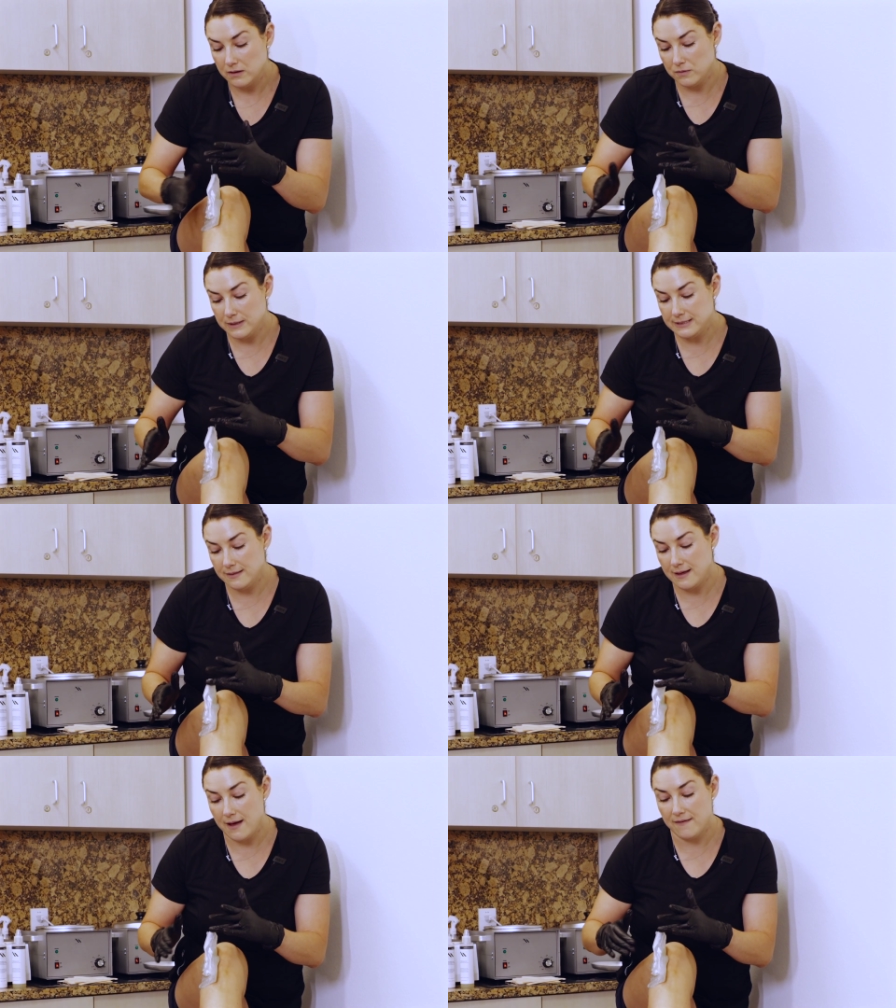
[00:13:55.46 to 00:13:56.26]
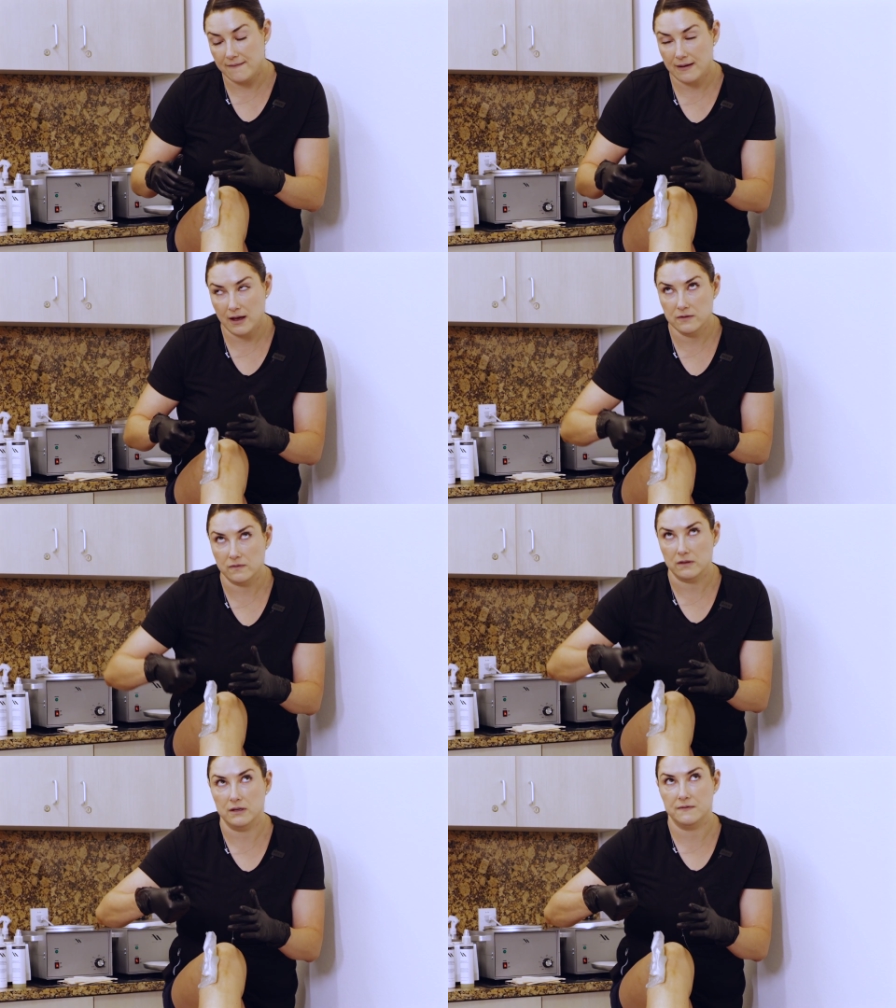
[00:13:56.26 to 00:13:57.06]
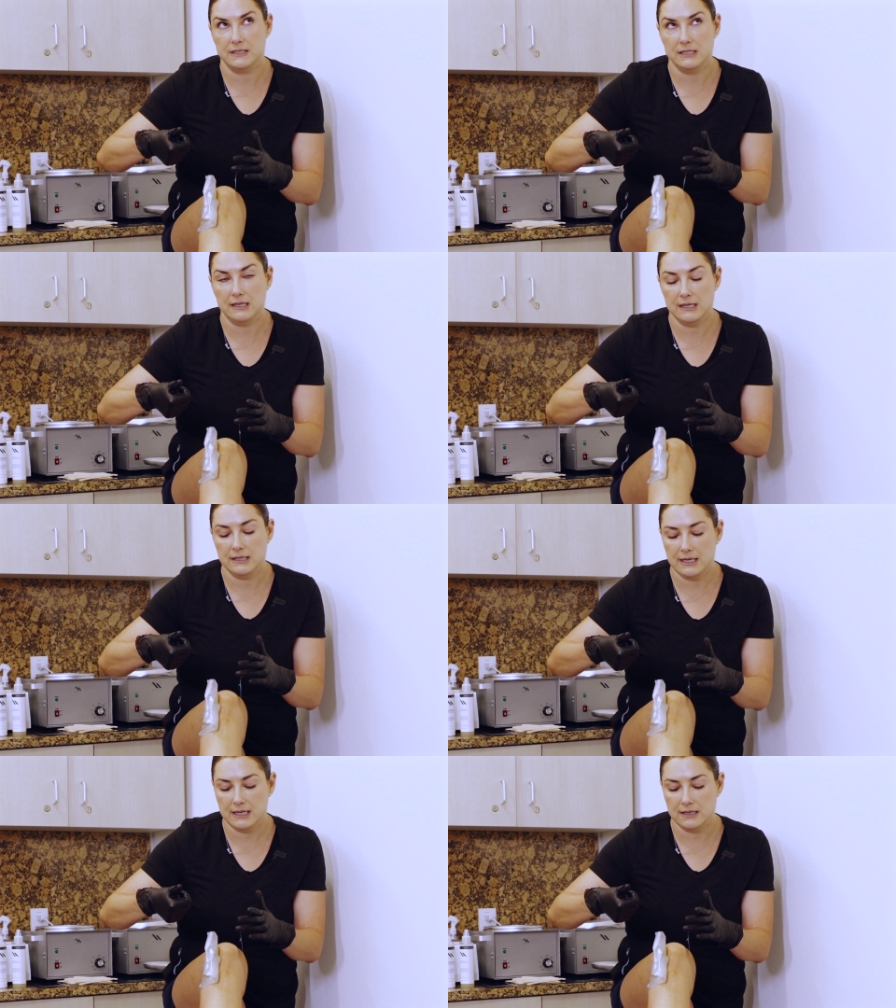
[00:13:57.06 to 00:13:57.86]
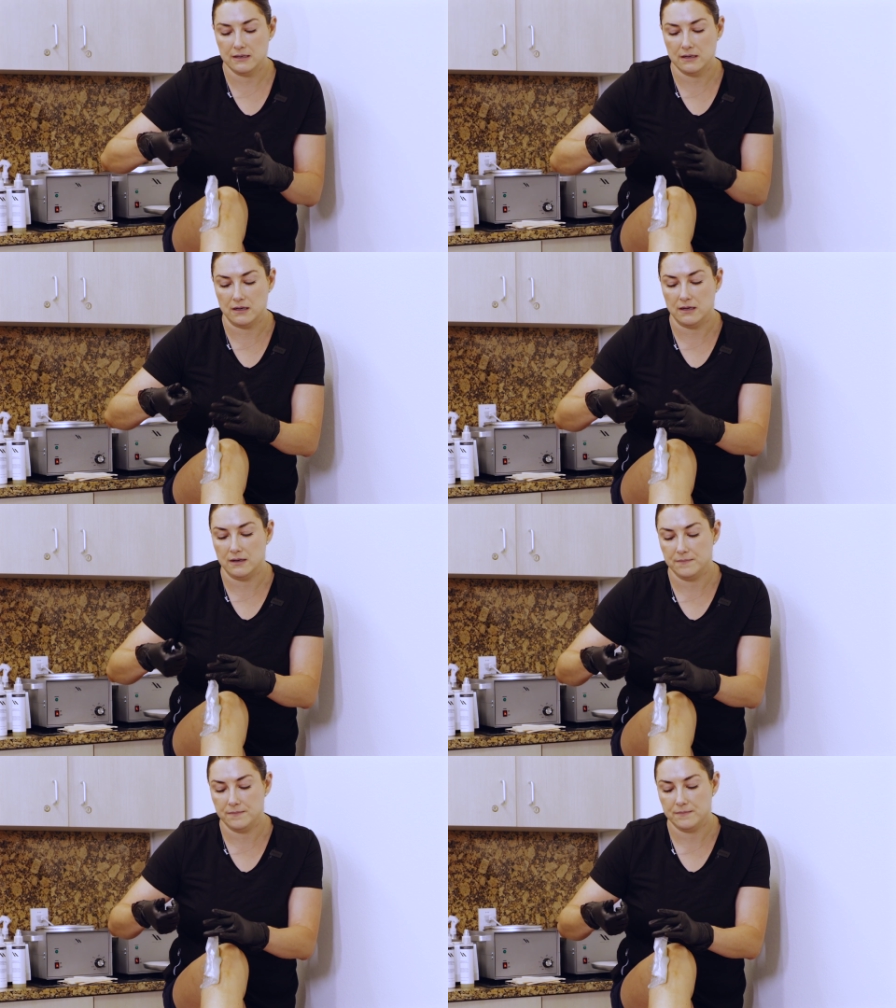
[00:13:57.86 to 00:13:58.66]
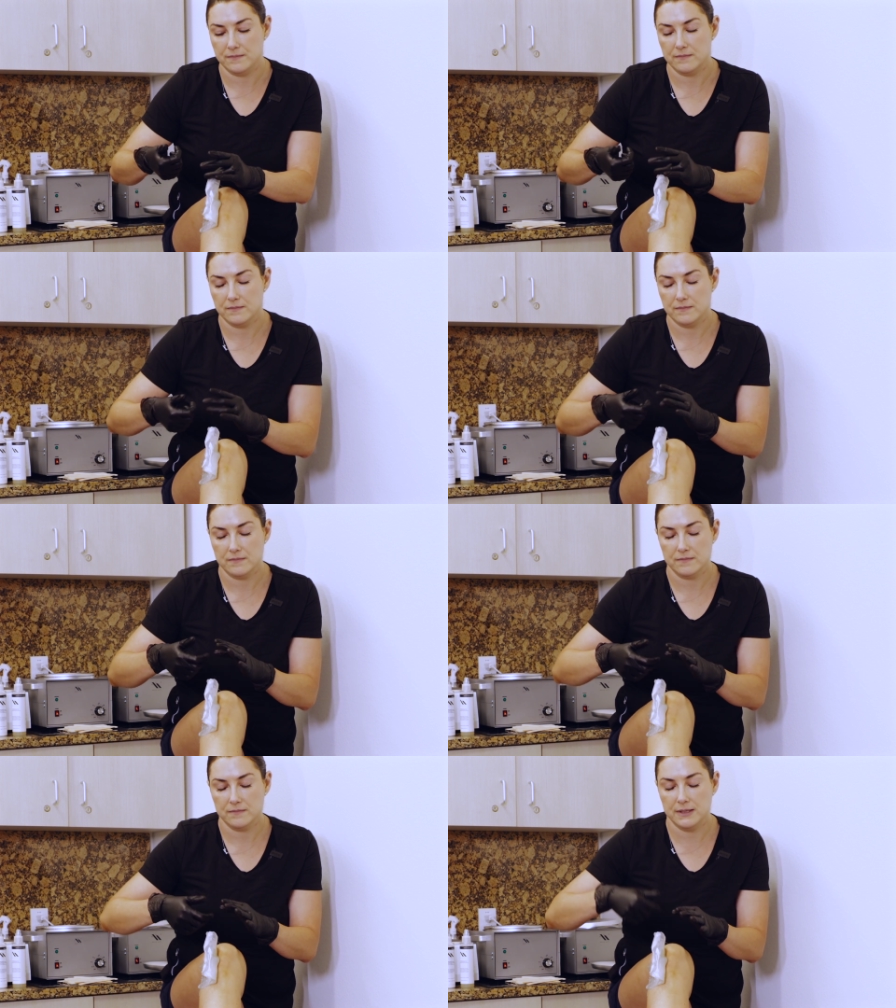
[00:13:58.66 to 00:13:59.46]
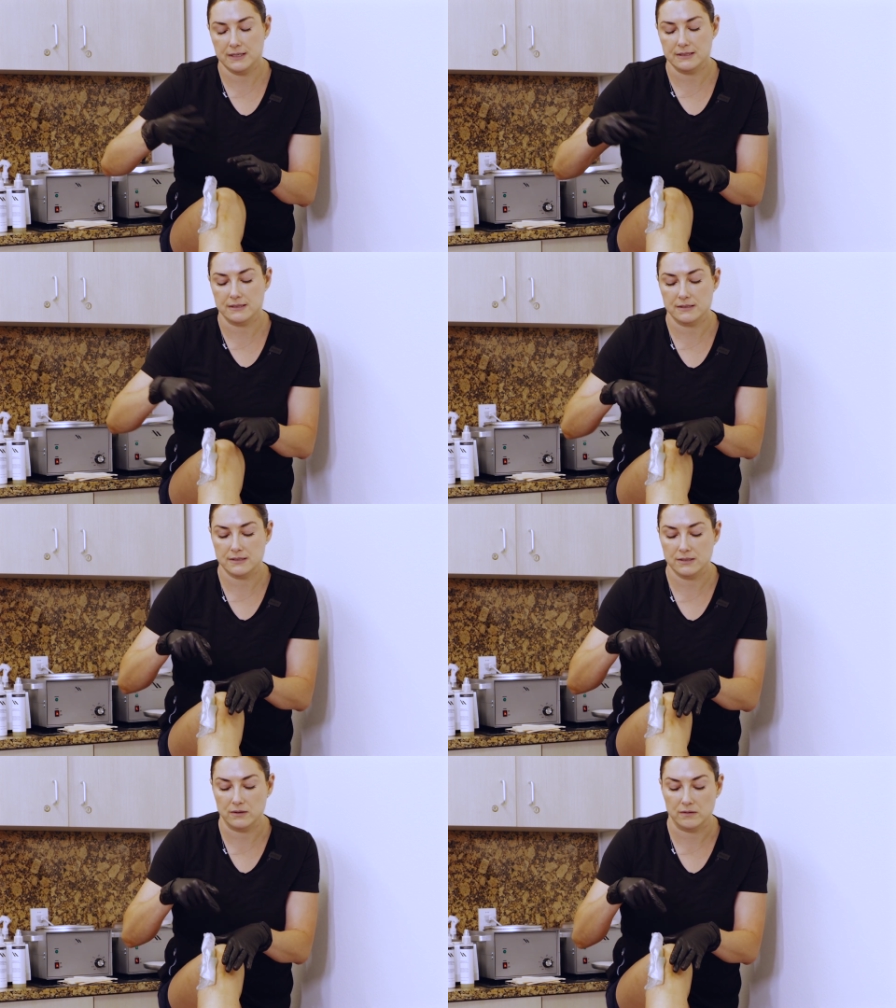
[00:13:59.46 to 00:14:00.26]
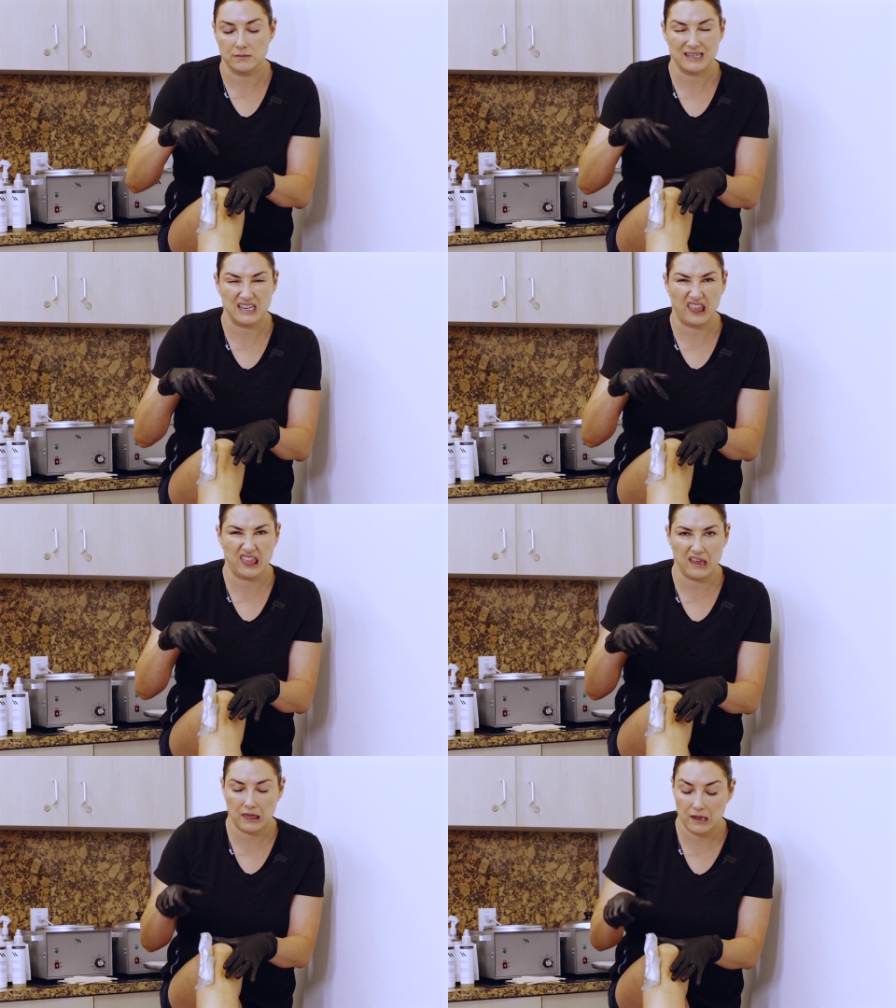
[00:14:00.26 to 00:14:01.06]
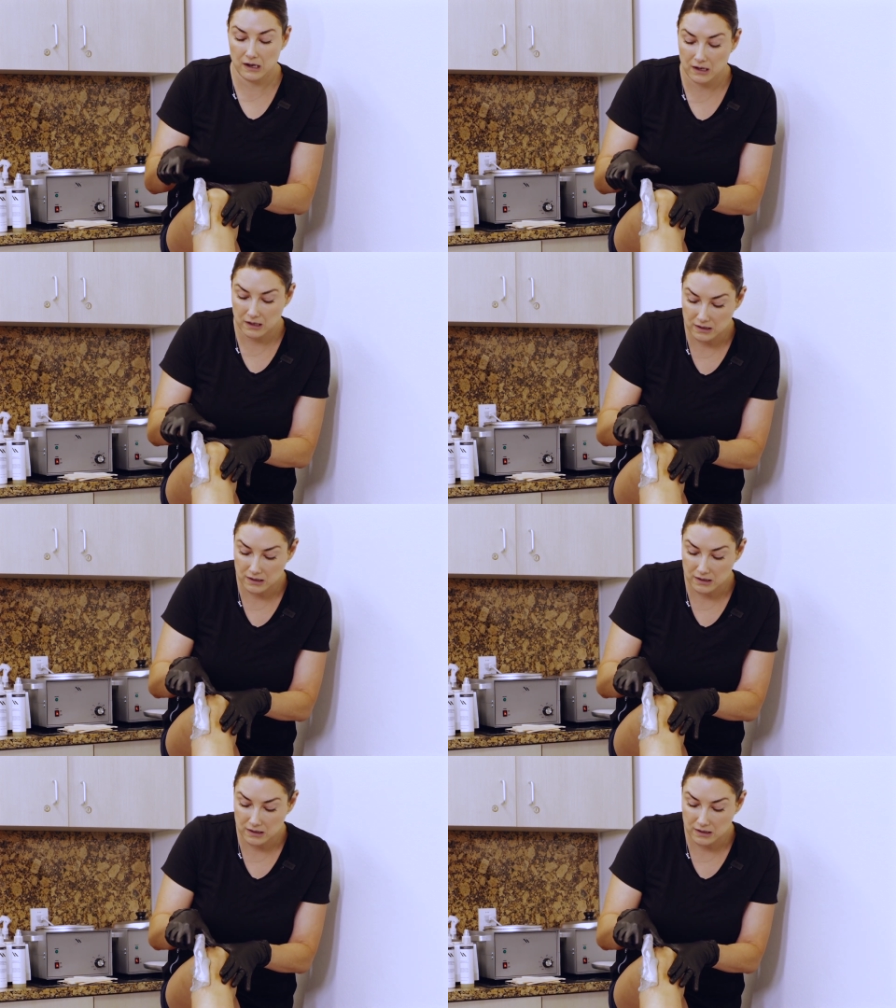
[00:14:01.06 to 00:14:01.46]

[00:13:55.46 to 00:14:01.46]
The reason that kind of lifted like that um, because it's still kind of thick there.